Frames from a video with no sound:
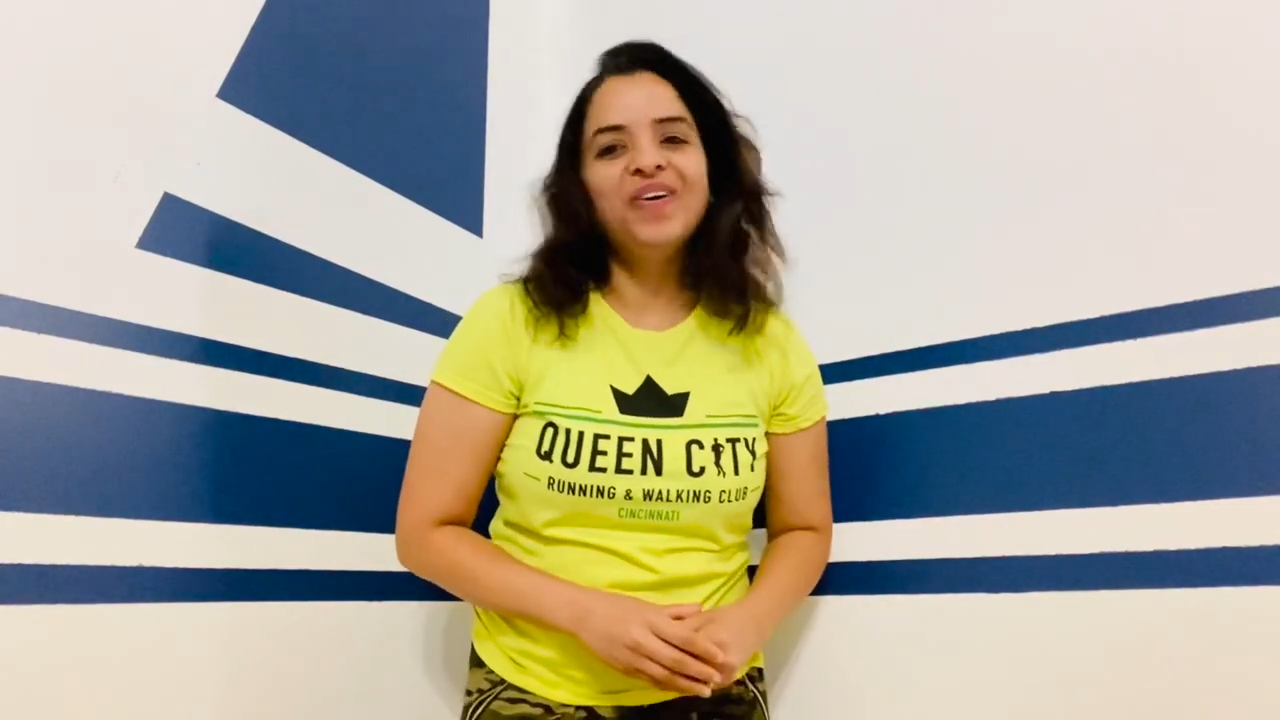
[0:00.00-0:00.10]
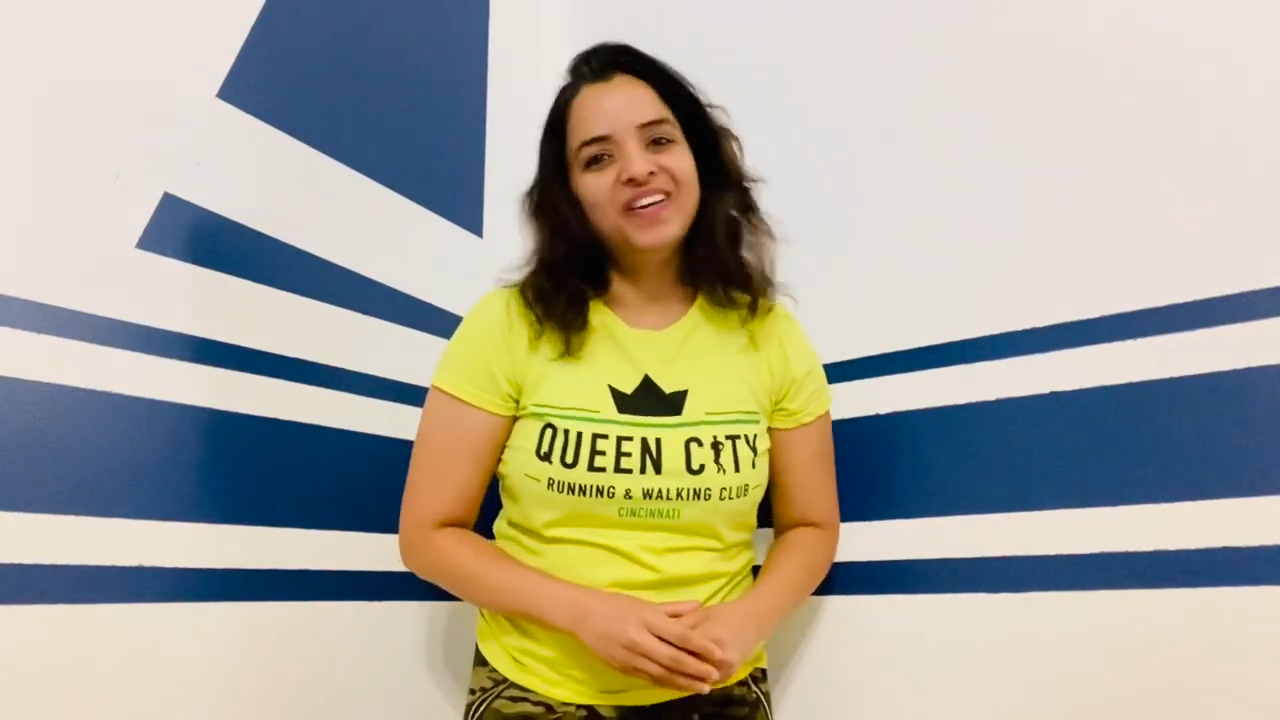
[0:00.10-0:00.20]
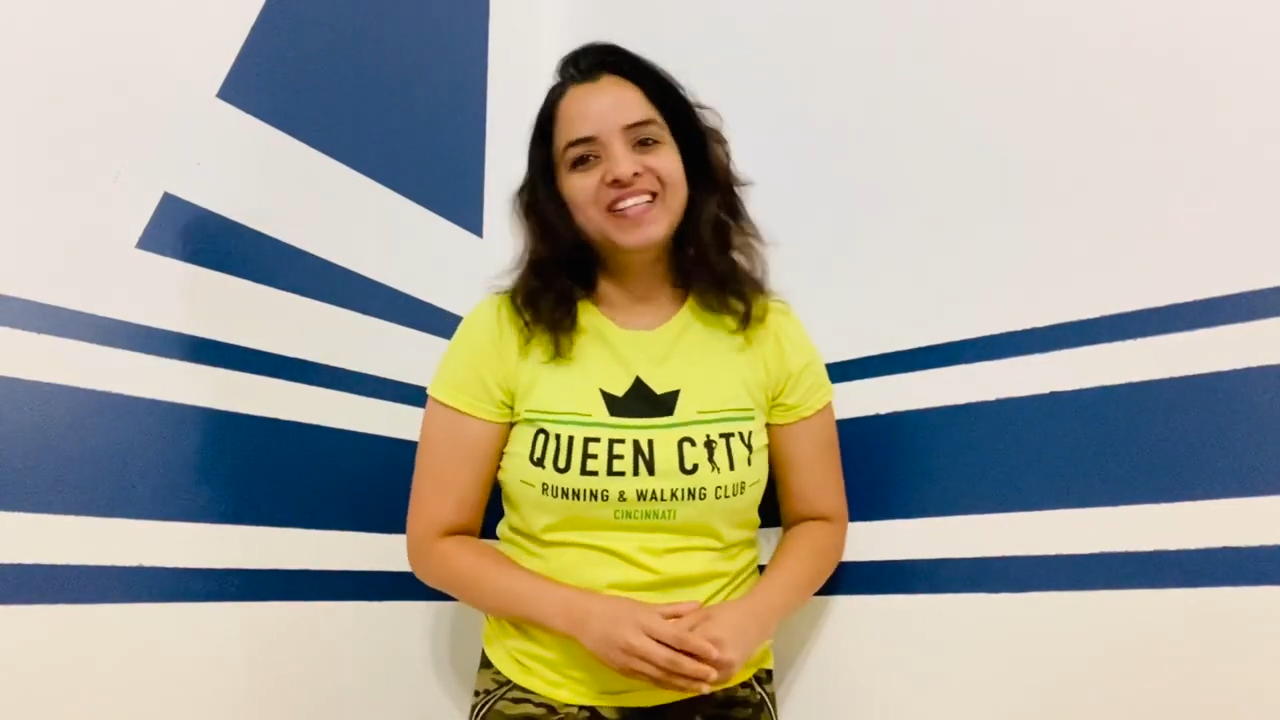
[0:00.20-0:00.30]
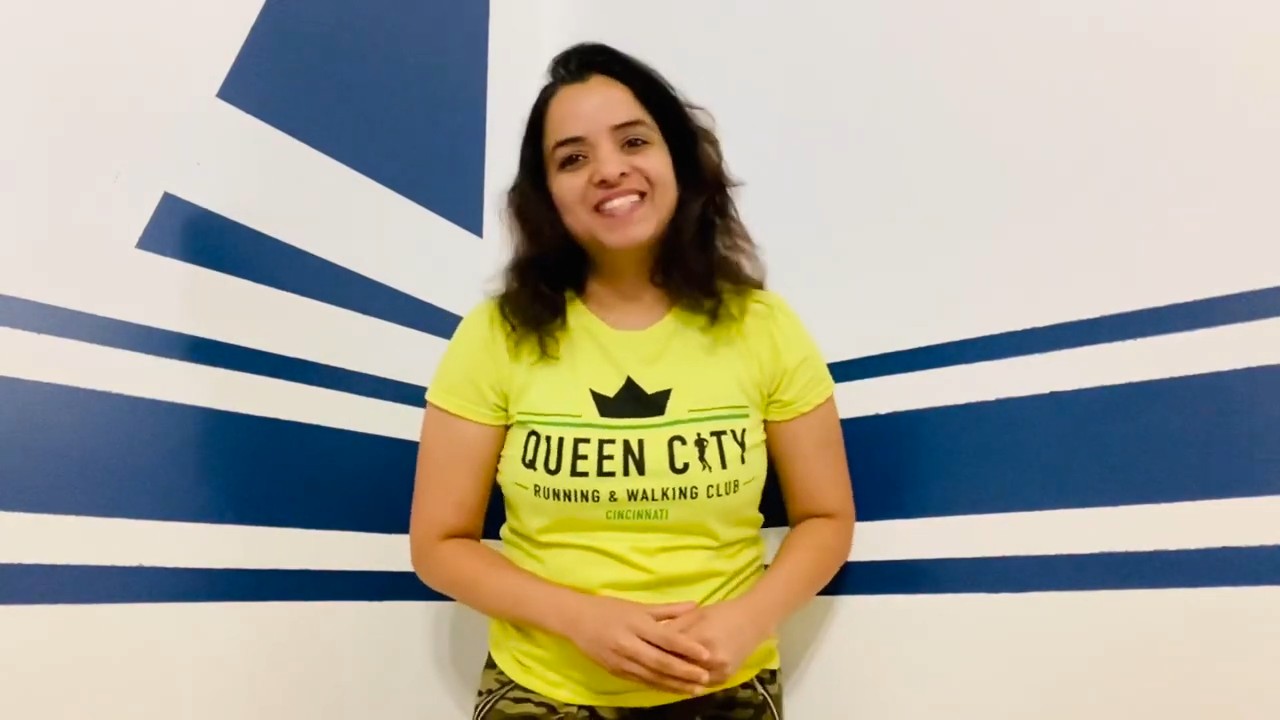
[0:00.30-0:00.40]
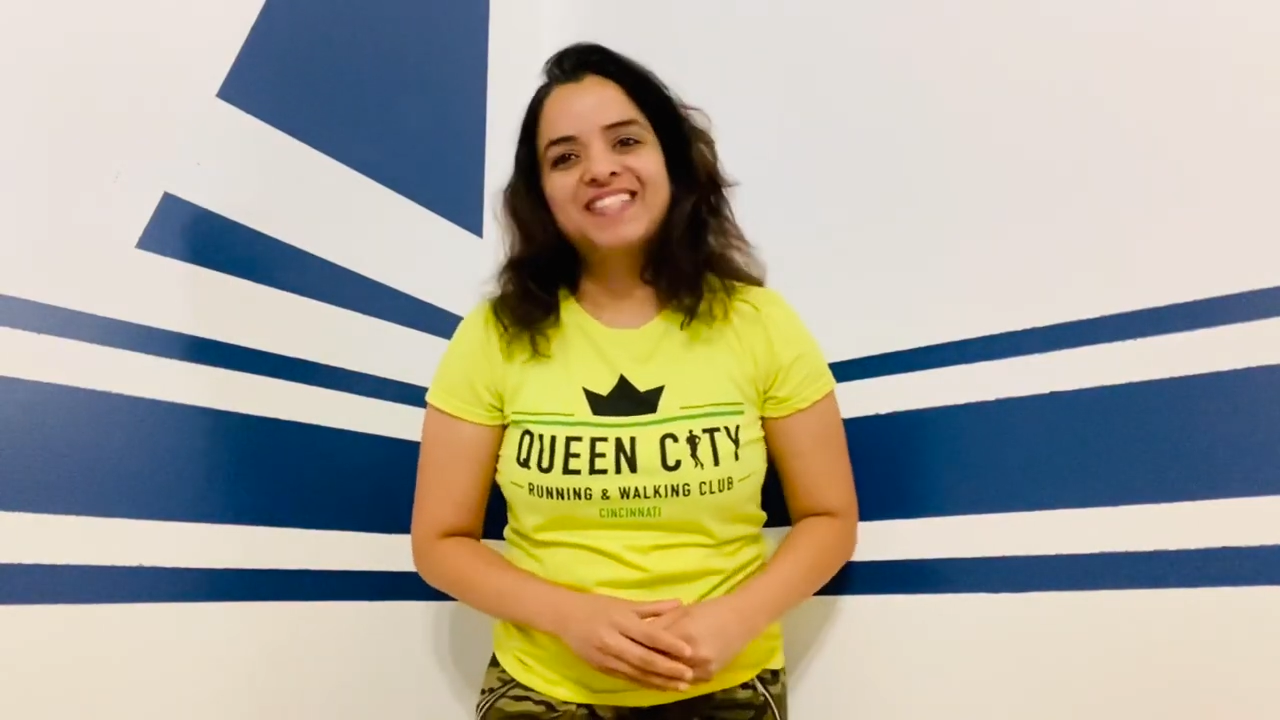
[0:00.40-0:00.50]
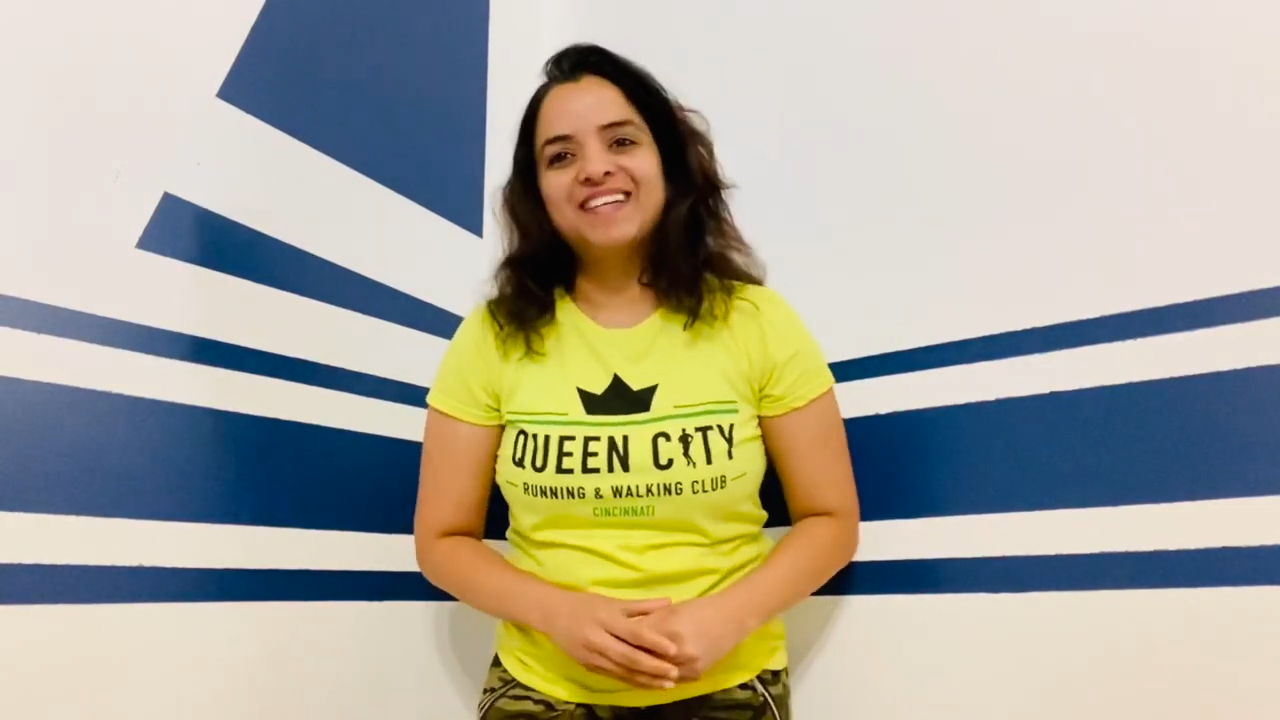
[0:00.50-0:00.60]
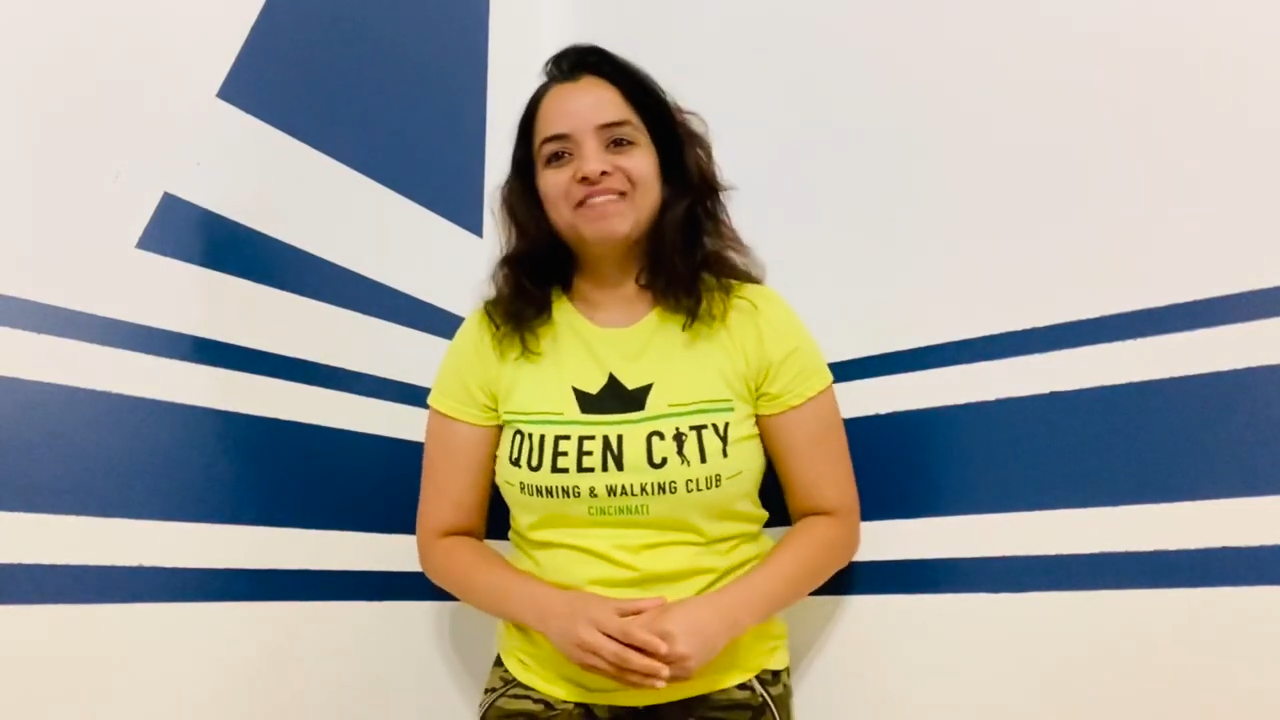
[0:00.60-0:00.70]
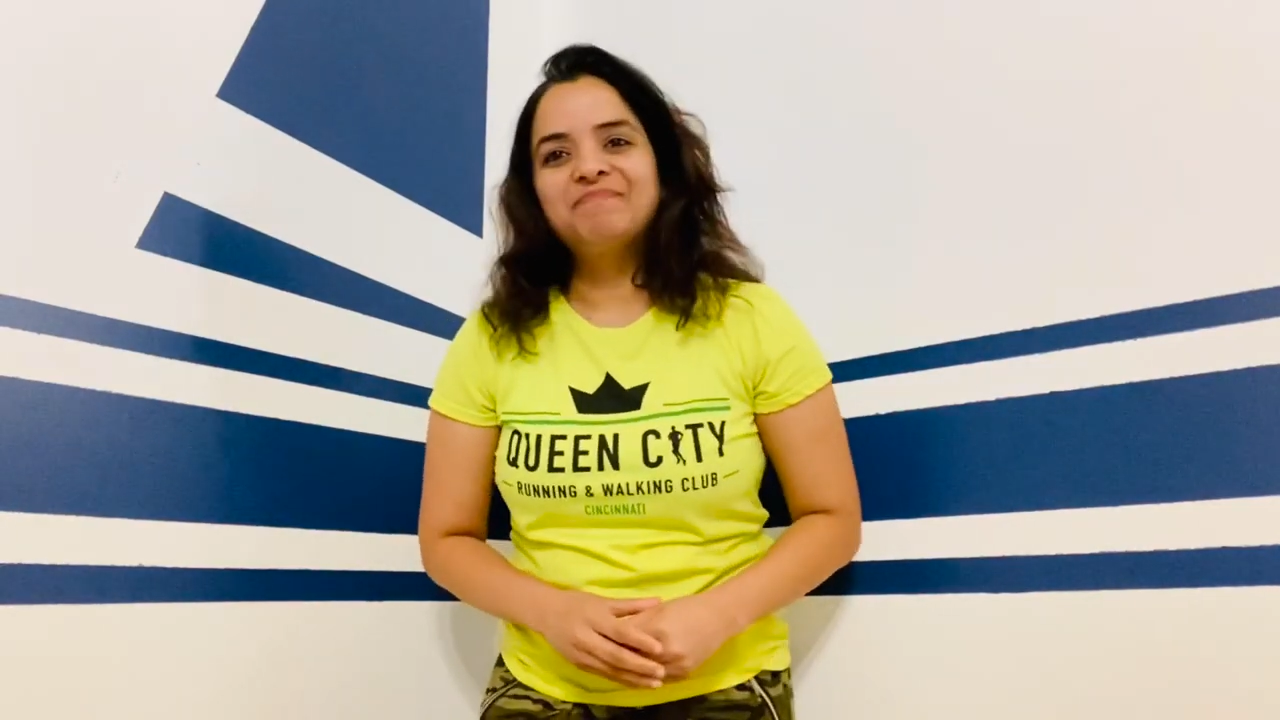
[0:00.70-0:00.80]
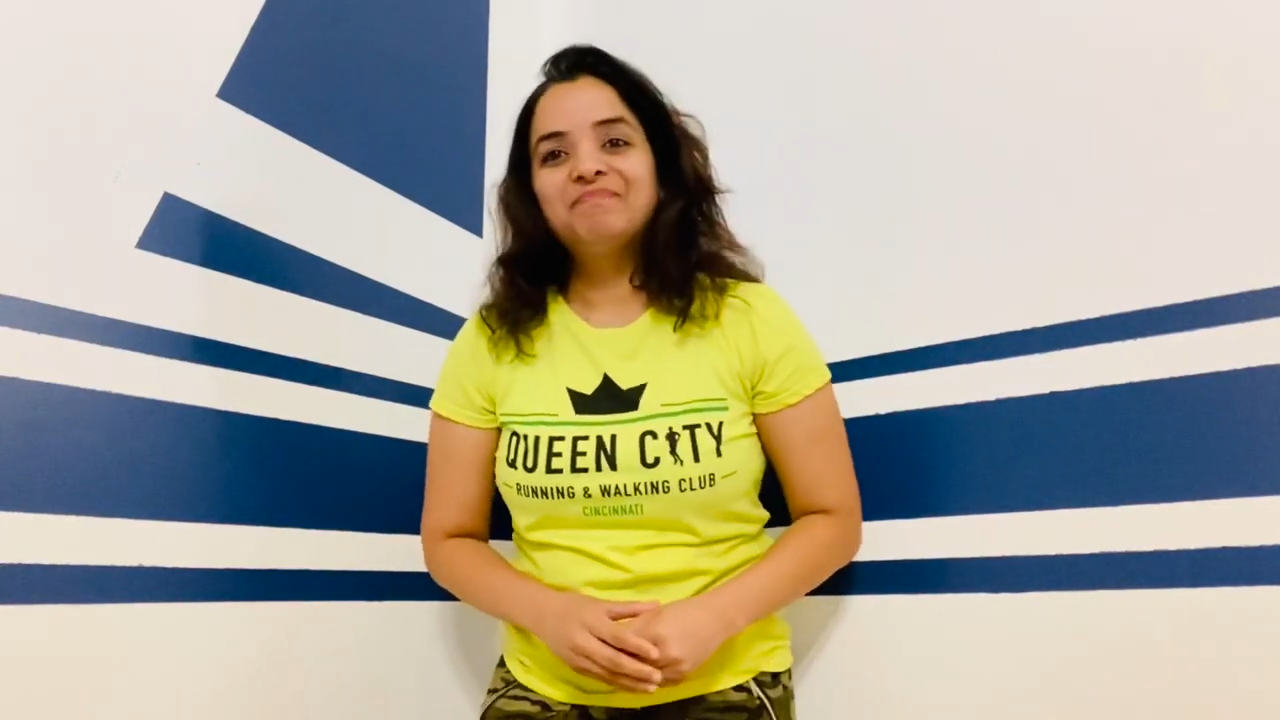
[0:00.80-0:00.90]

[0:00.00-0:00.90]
on Insta.